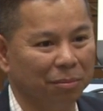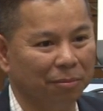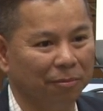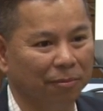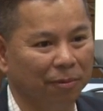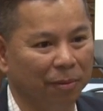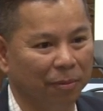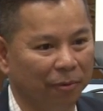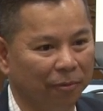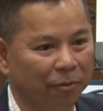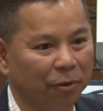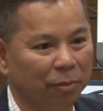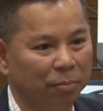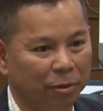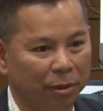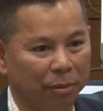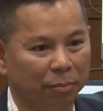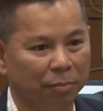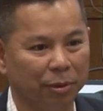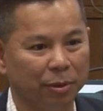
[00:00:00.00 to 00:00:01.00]
from a
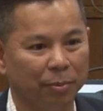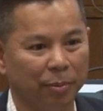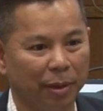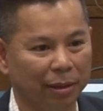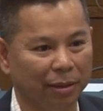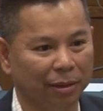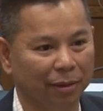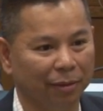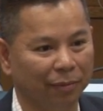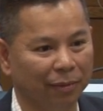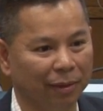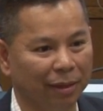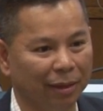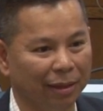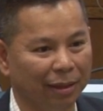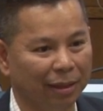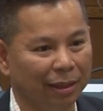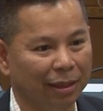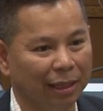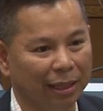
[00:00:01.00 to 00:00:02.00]
footprint perspective
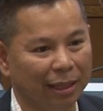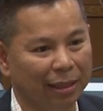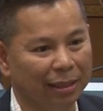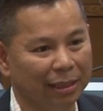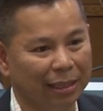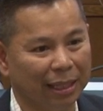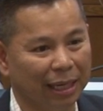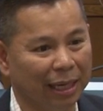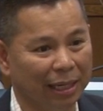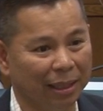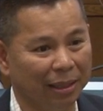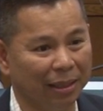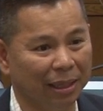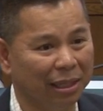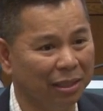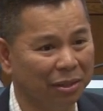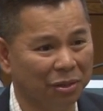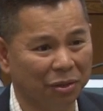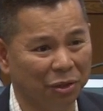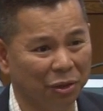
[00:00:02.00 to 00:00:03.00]
in, say,
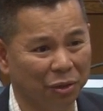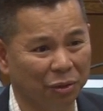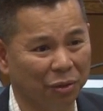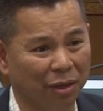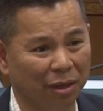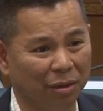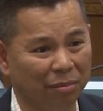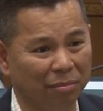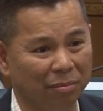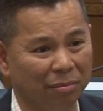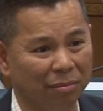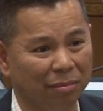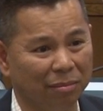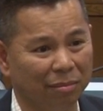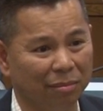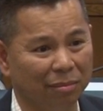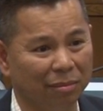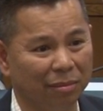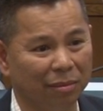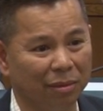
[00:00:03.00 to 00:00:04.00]
Eastern Europe
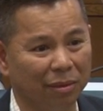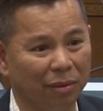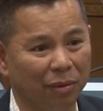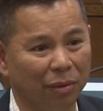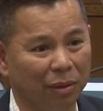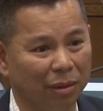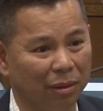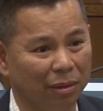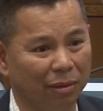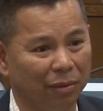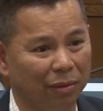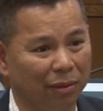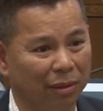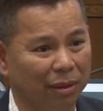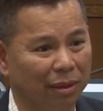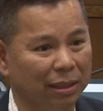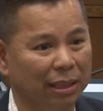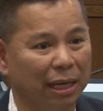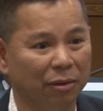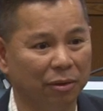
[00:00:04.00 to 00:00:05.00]
or,
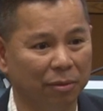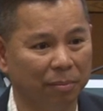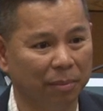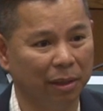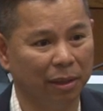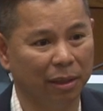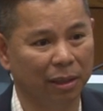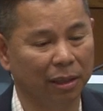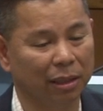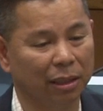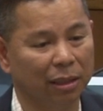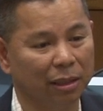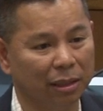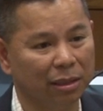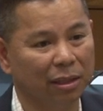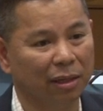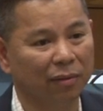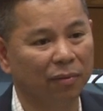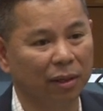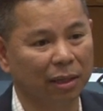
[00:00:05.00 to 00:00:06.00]
or South America
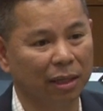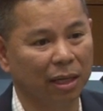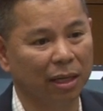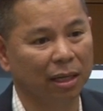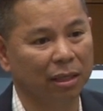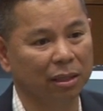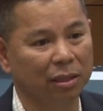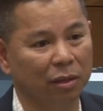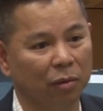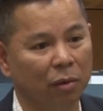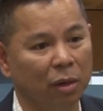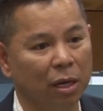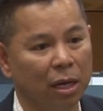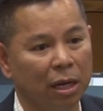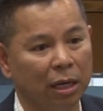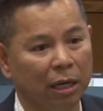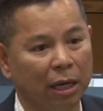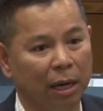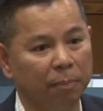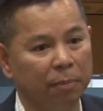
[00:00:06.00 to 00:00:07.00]
and stuff like that. And so
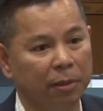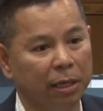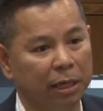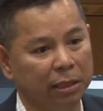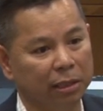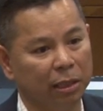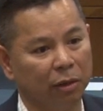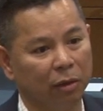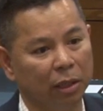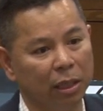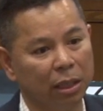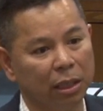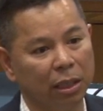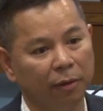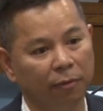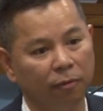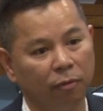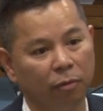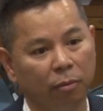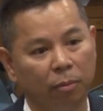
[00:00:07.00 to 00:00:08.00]
companies that are
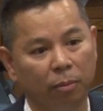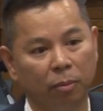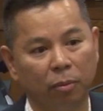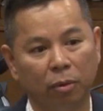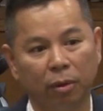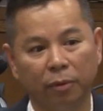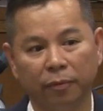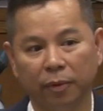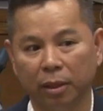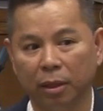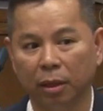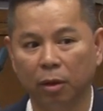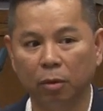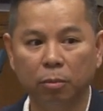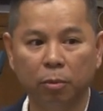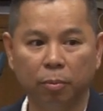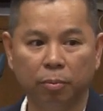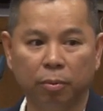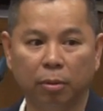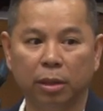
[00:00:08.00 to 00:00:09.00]
looking for more of a
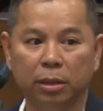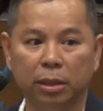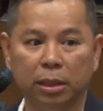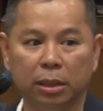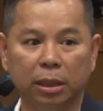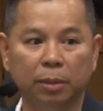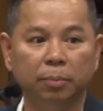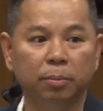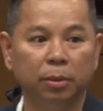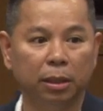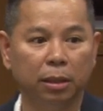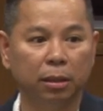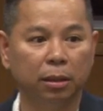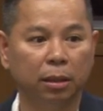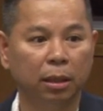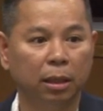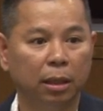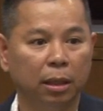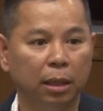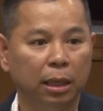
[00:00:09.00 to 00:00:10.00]
global presence typically
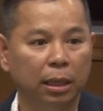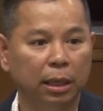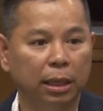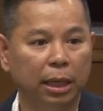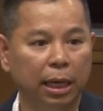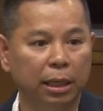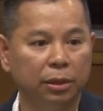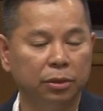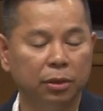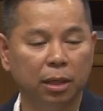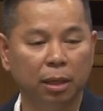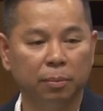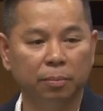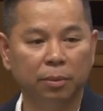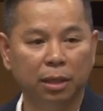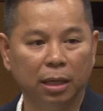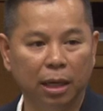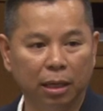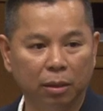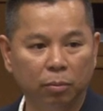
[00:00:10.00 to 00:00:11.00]
engage a
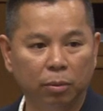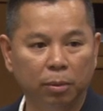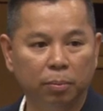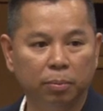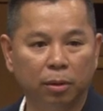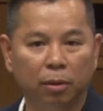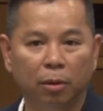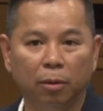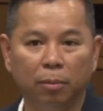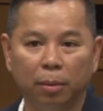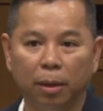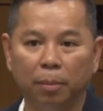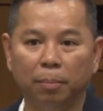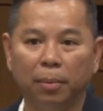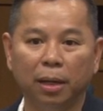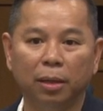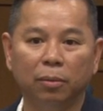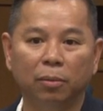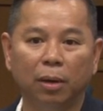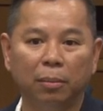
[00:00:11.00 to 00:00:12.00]
company like Wipro. Oh, and
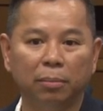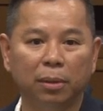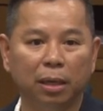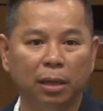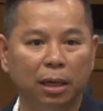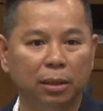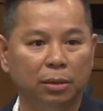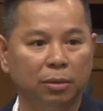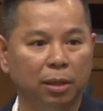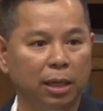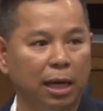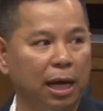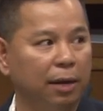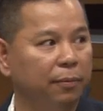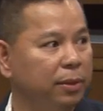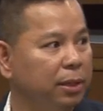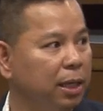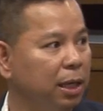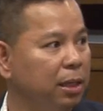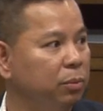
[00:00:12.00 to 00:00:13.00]
by the way, I'm not trying to
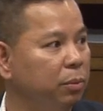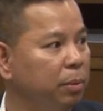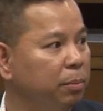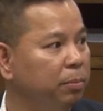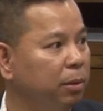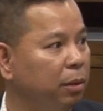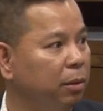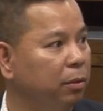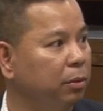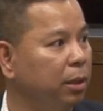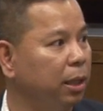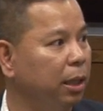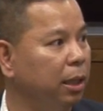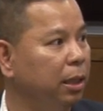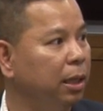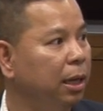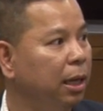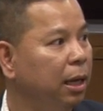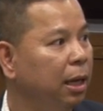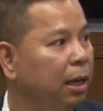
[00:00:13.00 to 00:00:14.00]
advertise Wipro,
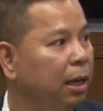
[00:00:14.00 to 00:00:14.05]
okay?